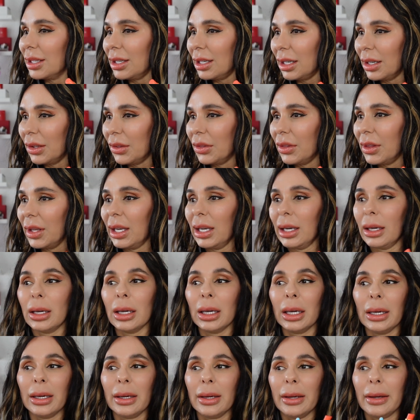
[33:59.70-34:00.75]
I think
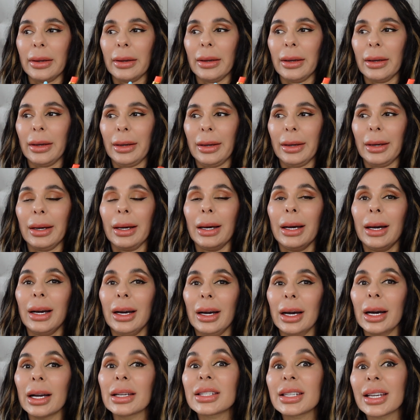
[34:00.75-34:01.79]

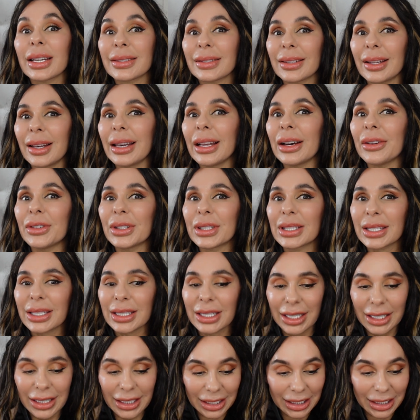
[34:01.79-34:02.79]
I just love it.